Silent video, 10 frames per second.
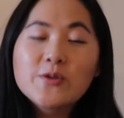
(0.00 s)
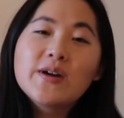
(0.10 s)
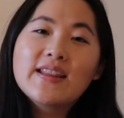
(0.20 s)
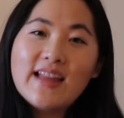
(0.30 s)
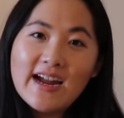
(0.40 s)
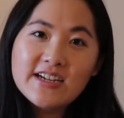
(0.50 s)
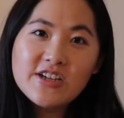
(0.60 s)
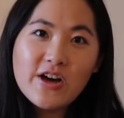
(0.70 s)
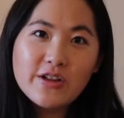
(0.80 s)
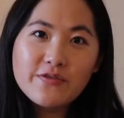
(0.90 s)
and liked
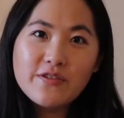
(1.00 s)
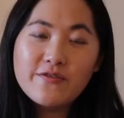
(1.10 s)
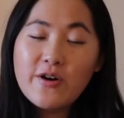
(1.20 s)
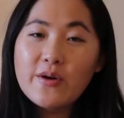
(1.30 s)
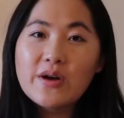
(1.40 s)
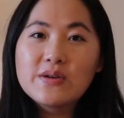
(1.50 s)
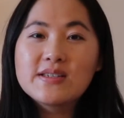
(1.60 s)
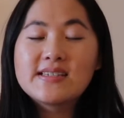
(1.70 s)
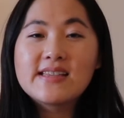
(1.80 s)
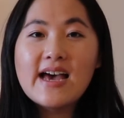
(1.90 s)
all of the
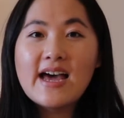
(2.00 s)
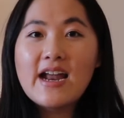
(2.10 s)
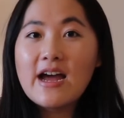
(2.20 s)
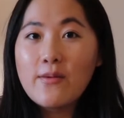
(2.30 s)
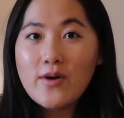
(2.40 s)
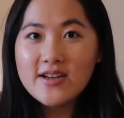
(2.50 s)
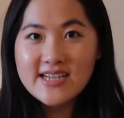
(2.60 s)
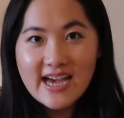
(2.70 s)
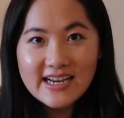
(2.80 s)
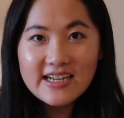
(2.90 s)
photos that I want
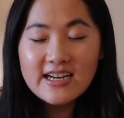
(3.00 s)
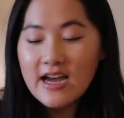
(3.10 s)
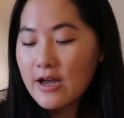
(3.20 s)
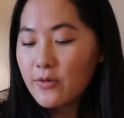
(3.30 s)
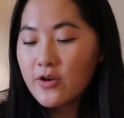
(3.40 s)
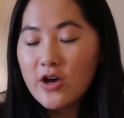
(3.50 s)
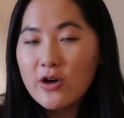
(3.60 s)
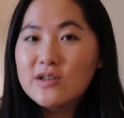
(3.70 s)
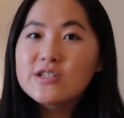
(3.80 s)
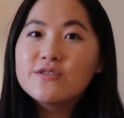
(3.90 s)
to edit, I will
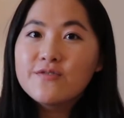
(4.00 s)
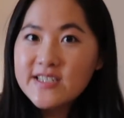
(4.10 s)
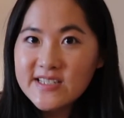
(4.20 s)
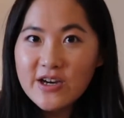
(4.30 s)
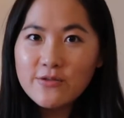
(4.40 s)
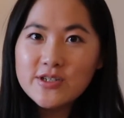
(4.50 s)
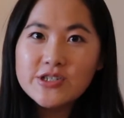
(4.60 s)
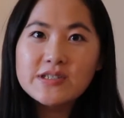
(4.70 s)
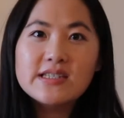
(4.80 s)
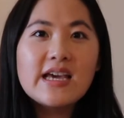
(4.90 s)
go to VSCO, which
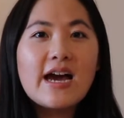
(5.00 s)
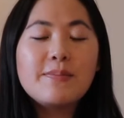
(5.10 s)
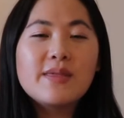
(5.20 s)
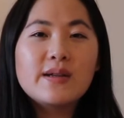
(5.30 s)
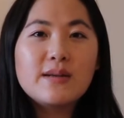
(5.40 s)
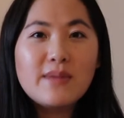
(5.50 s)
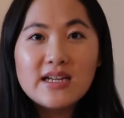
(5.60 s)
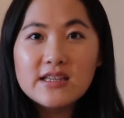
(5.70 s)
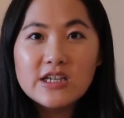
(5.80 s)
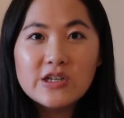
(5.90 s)
is the app that I
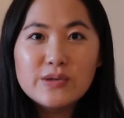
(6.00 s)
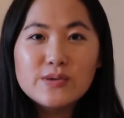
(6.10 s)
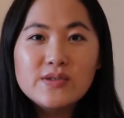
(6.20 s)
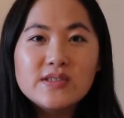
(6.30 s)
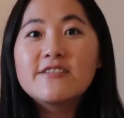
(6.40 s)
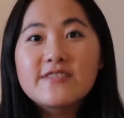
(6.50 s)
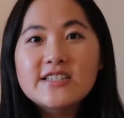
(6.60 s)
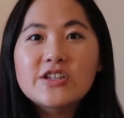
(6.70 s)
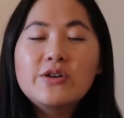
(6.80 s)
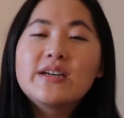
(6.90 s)
mainly use. Now
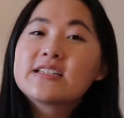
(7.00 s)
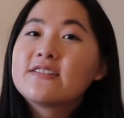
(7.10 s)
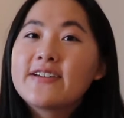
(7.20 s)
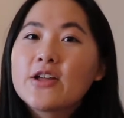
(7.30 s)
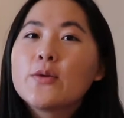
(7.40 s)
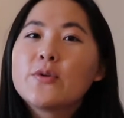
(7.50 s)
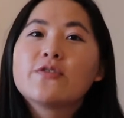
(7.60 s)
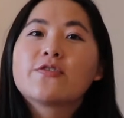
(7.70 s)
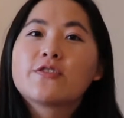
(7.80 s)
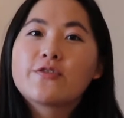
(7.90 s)
VSCO is
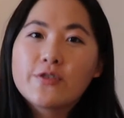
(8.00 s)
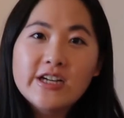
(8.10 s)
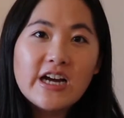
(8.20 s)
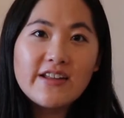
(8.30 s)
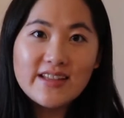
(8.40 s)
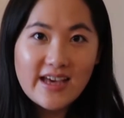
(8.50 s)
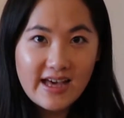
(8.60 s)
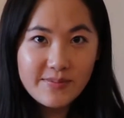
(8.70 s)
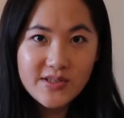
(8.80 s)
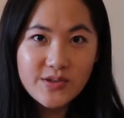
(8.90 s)
available for free on the
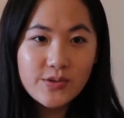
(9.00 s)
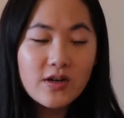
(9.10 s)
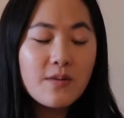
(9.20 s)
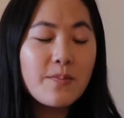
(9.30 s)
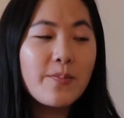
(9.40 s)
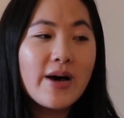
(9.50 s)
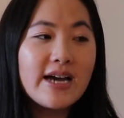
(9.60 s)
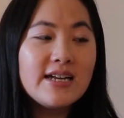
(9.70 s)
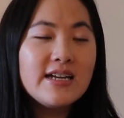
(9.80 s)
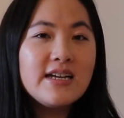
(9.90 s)
App Store,
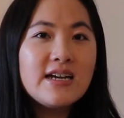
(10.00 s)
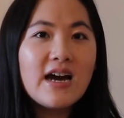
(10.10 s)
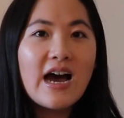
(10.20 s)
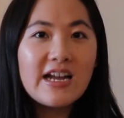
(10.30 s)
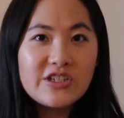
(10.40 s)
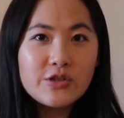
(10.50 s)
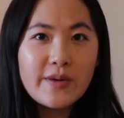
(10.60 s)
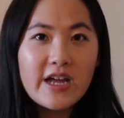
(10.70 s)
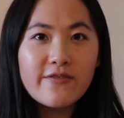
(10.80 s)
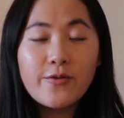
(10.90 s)
but I do
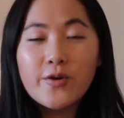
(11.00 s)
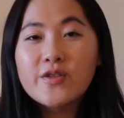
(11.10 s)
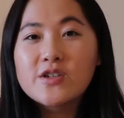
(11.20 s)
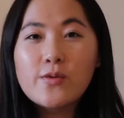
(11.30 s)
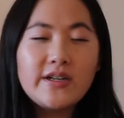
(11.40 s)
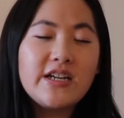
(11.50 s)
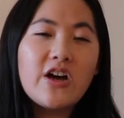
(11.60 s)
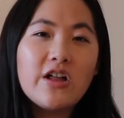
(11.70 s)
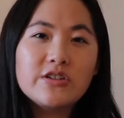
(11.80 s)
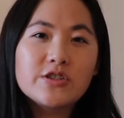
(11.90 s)
pay for the
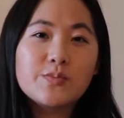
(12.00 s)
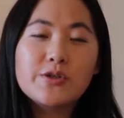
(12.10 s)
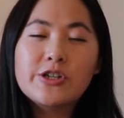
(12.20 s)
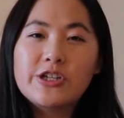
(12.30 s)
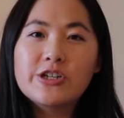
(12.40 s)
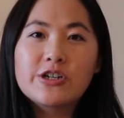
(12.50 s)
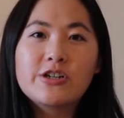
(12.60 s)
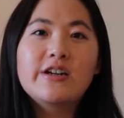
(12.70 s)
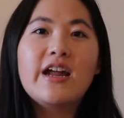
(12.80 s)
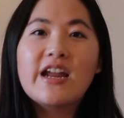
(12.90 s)
$20 per
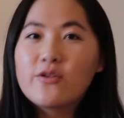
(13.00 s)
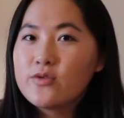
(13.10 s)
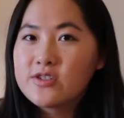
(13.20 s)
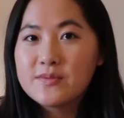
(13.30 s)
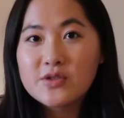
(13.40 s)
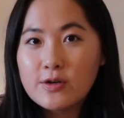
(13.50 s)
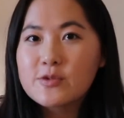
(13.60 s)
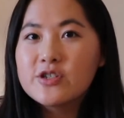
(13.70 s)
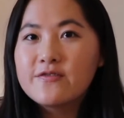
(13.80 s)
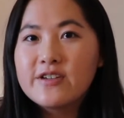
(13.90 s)
year annual
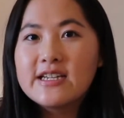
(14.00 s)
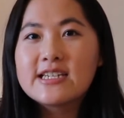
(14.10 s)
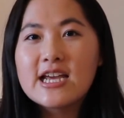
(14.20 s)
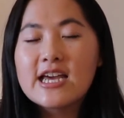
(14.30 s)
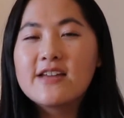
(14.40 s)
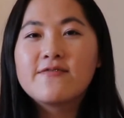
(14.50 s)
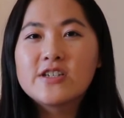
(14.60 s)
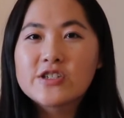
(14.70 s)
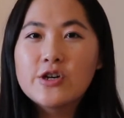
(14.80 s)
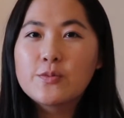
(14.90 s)
subscription fee to get
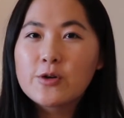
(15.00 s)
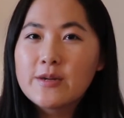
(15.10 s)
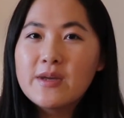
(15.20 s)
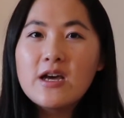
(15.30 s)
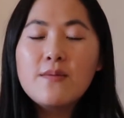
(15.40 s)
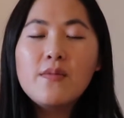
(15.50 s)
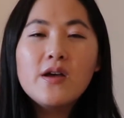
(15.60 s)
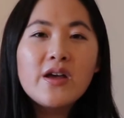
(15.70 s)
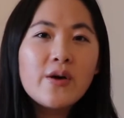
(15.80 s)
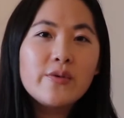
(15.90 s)
VSCO Premium,
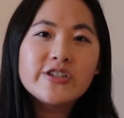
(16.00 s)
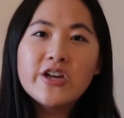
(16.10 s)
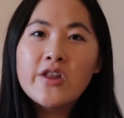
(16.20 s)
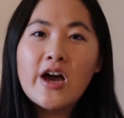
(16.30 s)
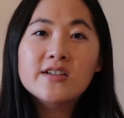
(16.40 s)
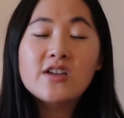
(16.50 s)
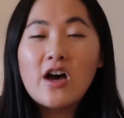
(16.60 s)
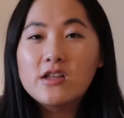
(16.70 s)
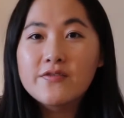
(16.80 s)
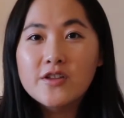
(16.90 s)
which unlocks
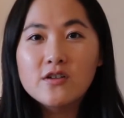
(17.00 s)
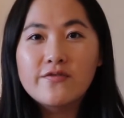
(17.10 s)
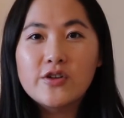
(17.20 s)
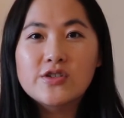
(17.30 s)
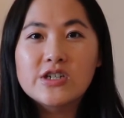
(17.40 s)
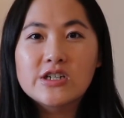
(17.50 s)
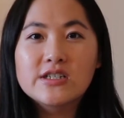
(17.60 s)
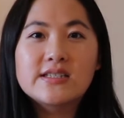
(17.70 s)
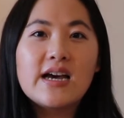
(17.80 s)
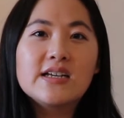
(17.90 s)
all of their
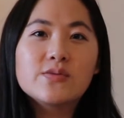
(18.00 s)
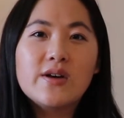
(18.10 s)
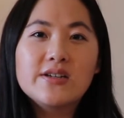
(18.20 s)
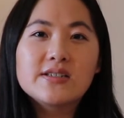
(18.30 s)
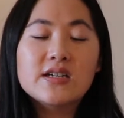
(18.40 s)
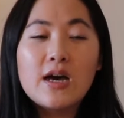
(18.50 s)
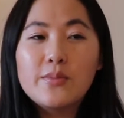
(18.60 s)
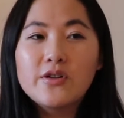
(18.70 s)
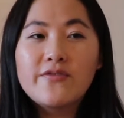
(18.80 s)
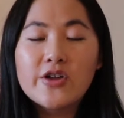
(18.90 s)
filters as well as a
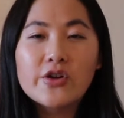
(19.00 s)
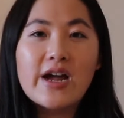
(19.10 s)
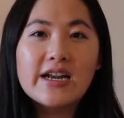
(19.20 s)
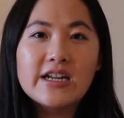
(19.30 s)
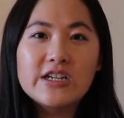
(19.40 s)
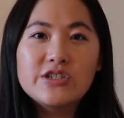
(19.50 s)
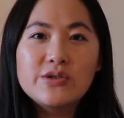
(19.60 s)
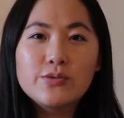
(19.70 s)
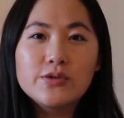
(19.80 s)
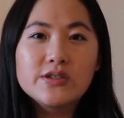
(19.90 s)
couple of other editing
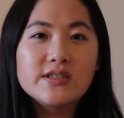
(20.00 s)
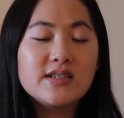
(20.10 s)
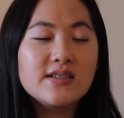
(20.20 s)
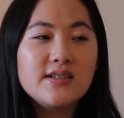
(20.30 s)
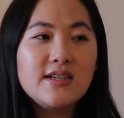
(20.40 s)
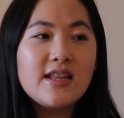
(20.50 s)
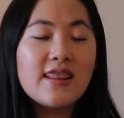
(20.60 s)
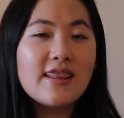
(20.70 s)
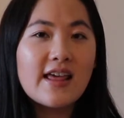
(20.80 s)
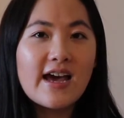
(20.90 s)
tools
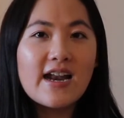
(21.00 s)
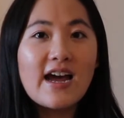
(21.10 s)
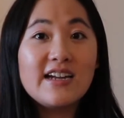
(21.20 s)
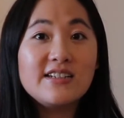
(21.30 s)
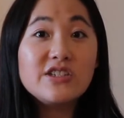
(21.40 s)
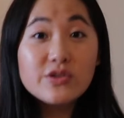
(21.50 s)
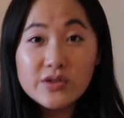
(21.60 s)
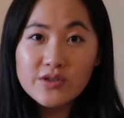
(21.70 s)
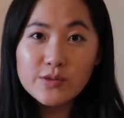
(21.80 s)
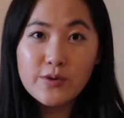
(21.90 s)
that I do
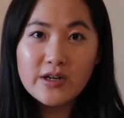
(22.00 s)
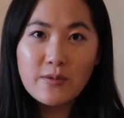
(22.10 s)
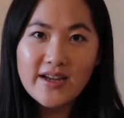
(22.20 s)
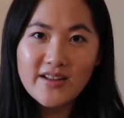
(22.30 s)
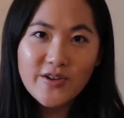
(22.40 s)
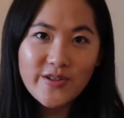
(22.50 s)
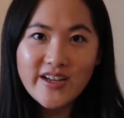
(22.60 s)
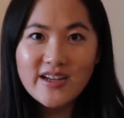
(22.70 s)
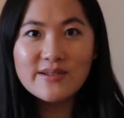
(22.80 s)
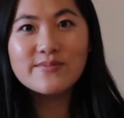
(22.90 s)
use pretty regularly.